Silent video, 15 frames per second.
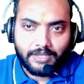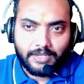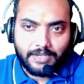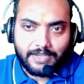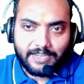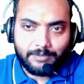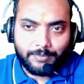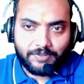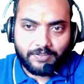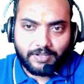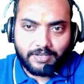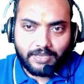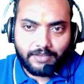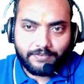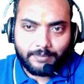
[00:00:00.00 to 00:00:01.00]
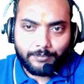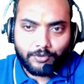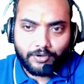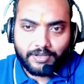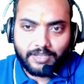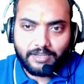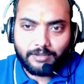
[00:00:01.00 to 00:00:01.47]
And basically if I'm
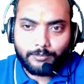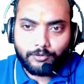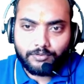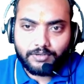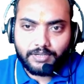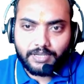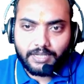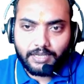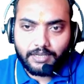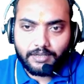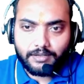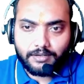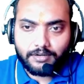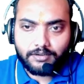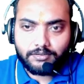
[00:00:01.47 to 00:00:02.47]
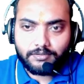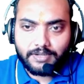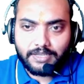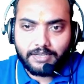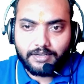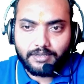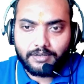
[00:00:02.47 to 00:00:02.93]
talking about a
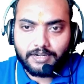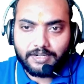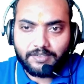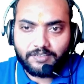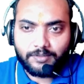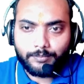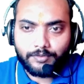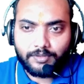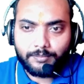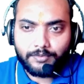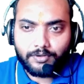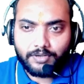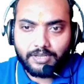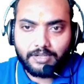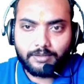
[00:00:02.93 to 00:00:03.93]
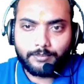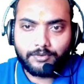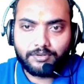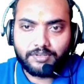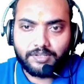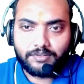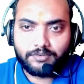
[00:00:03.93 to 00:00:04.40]
triangle, let us suppose I'm talking
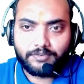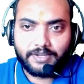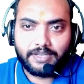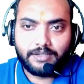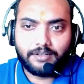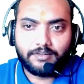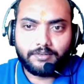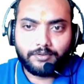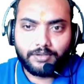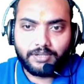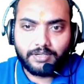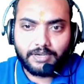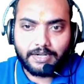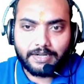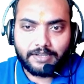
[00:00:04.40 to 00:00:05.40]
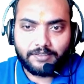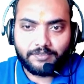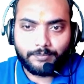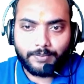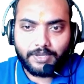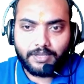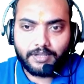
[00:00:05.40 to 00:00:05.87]
about this triangle. So here it
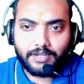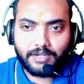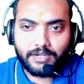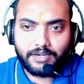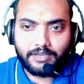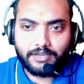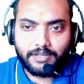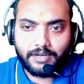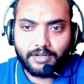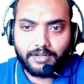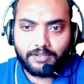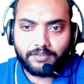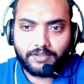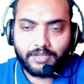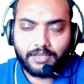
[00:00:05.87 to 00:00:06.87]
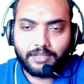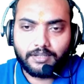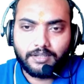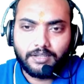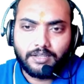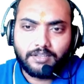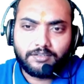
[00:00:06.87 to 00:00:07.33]
is B and here it is A.
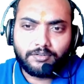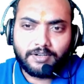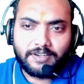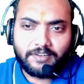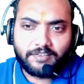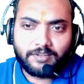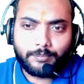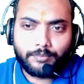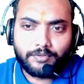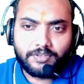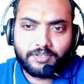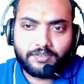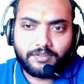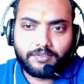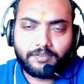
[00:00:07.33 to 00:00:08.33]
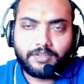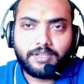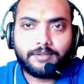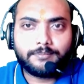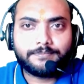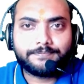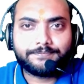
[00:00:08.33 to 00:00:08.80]
So let us suppose this is C.